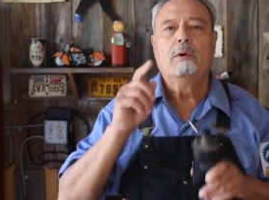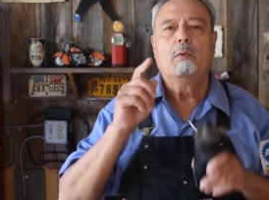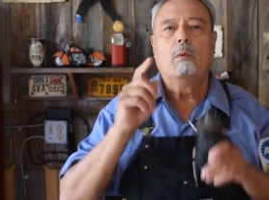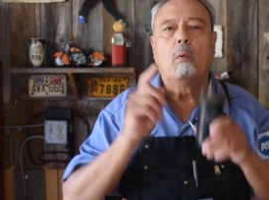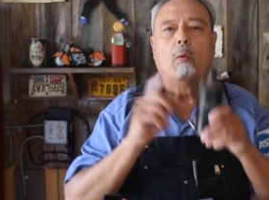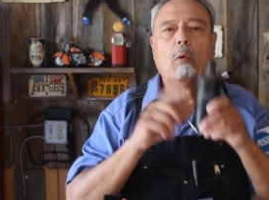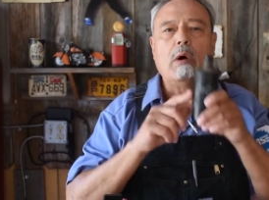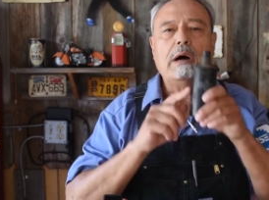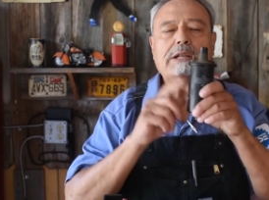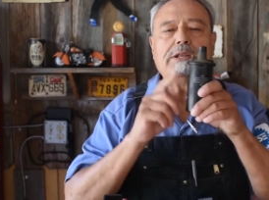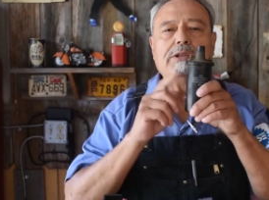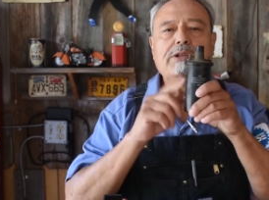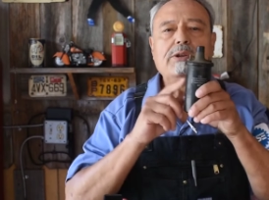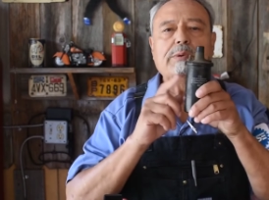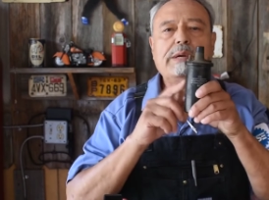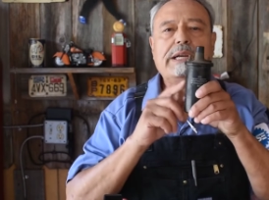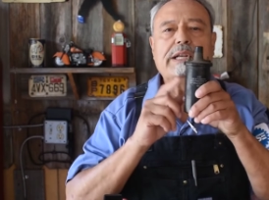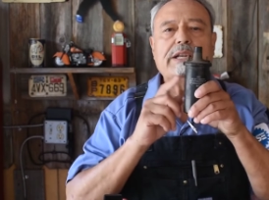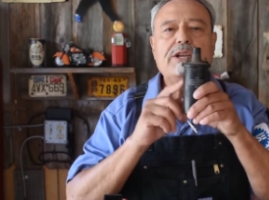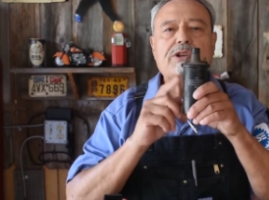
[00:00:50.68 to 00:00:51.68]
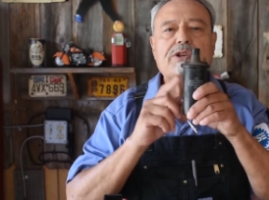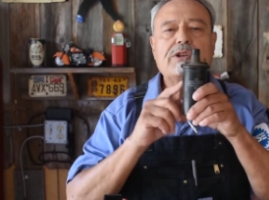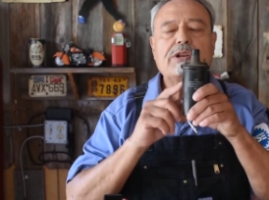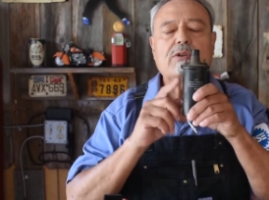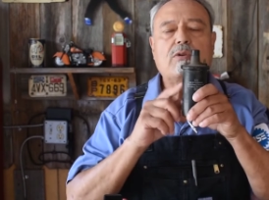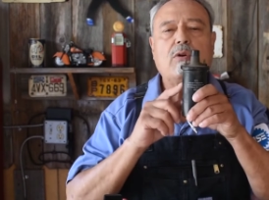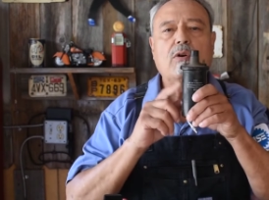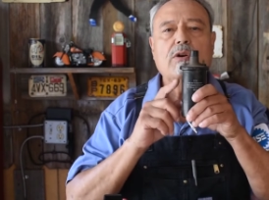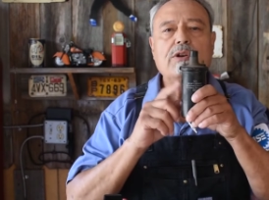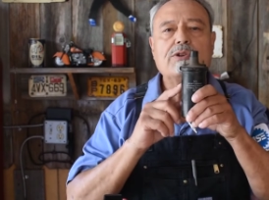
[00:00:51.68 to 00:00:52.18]
What do ignition
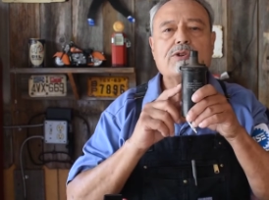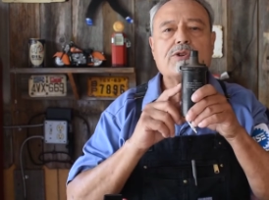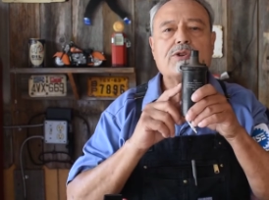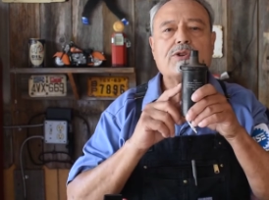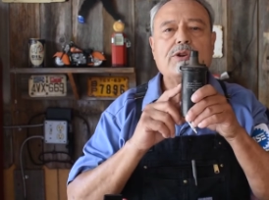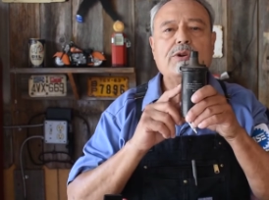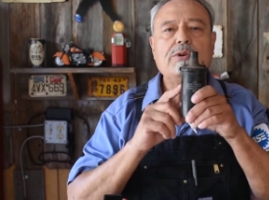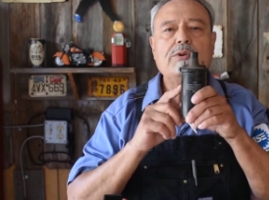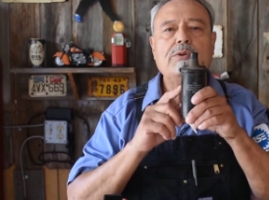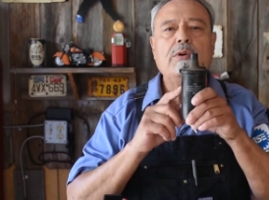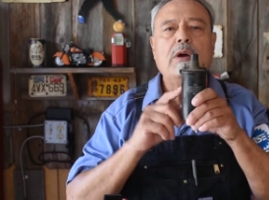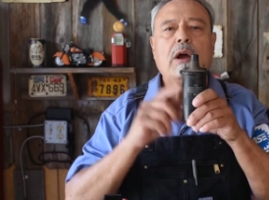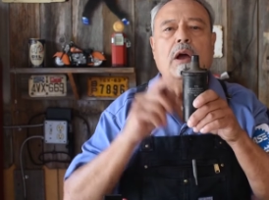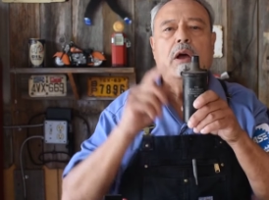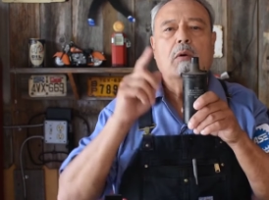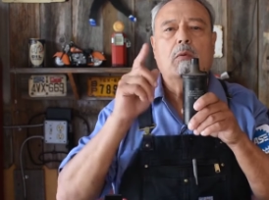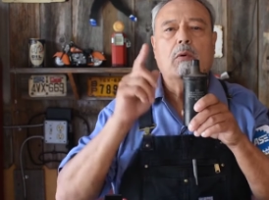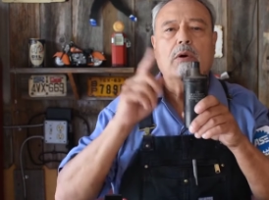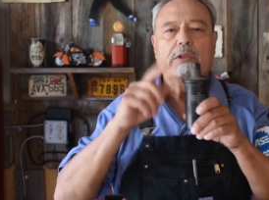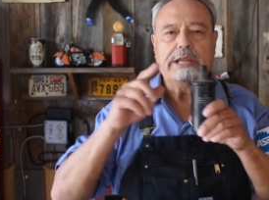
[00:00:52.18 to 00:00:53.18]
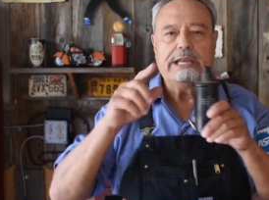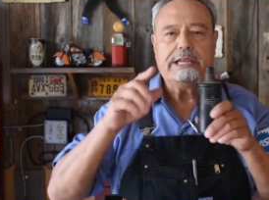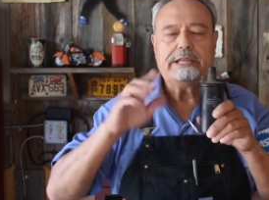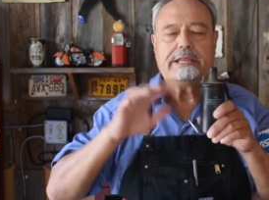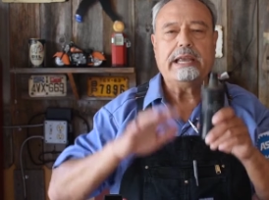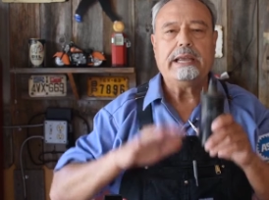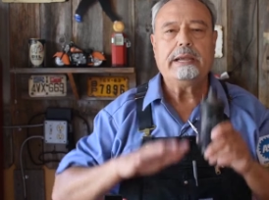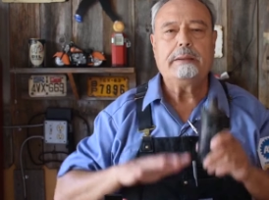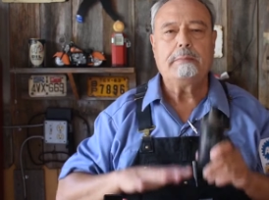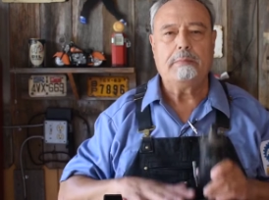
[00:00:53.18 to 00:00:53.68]
coils do? Well, they
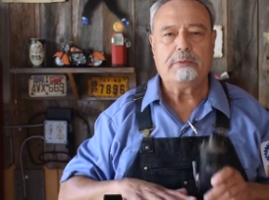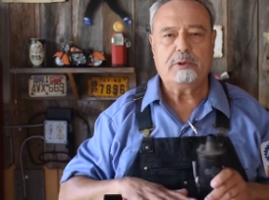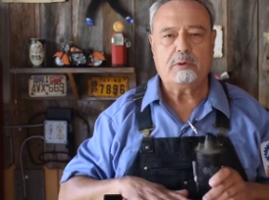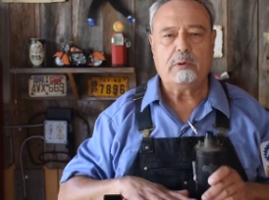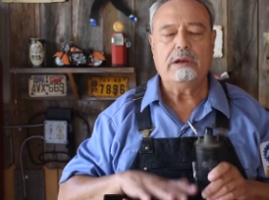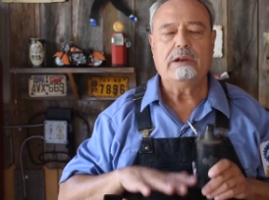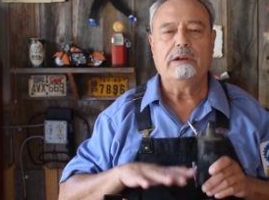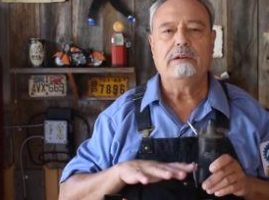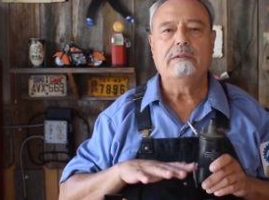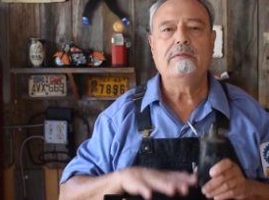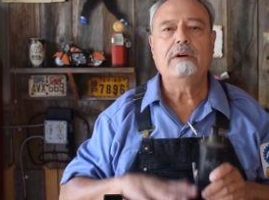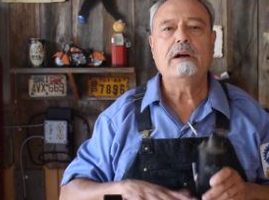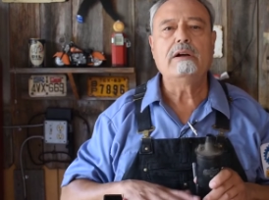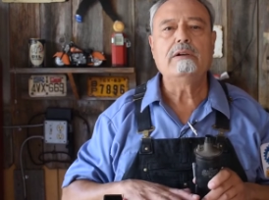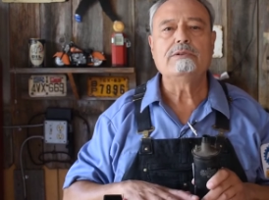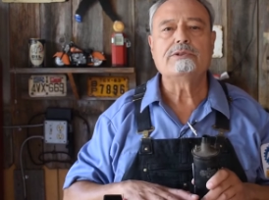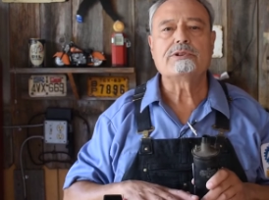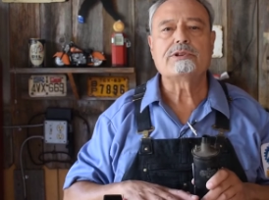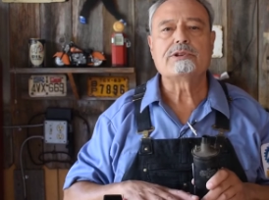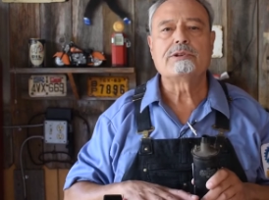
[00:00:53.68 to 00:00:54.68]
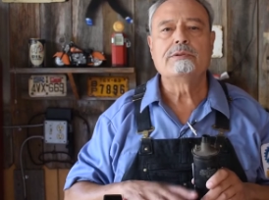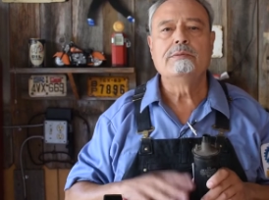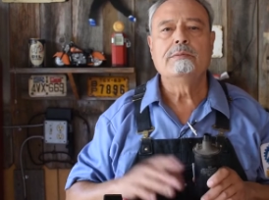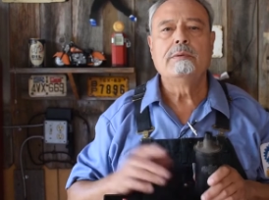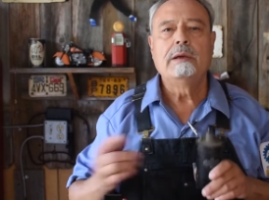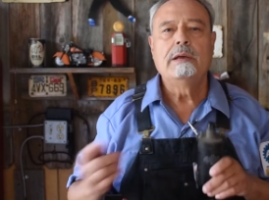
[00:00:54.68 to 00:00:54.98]
take 12 volts.